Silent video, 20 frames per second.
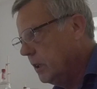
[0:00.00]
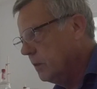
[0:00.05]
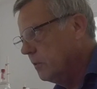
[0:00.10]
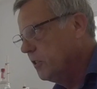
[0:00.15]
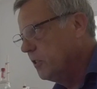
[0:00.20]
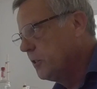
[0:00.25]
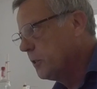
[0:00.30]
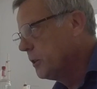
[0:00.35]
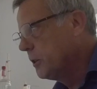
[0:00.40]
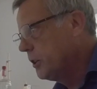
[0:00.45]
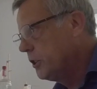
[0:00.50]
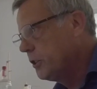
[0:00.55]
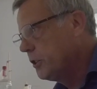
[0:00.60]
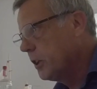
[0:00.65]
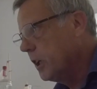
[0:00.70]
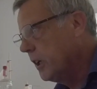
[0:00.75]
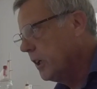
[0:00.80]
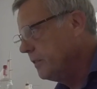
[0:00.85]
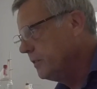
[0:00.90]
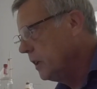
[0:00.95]
storage
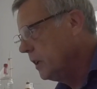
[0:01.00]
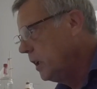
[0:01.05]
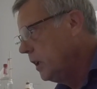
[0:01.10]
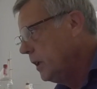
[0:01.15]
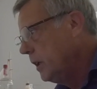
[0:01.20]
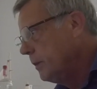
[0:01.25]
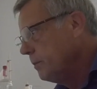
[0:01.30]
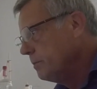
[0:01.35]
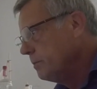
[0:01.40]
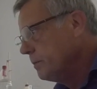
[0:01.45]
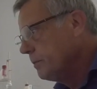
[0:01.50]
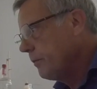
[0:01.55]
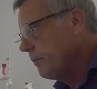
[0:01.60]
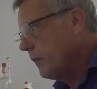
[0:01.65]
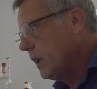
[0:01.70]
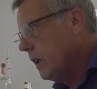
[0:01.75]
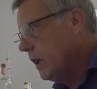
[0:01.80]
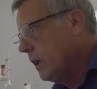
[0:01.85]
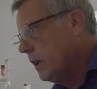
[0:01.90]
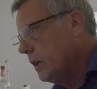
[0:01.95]
drive.
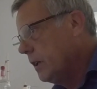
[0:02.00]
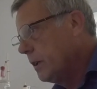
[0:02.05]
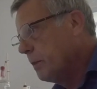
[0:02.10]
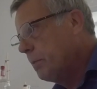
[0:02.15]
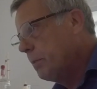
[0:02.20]
The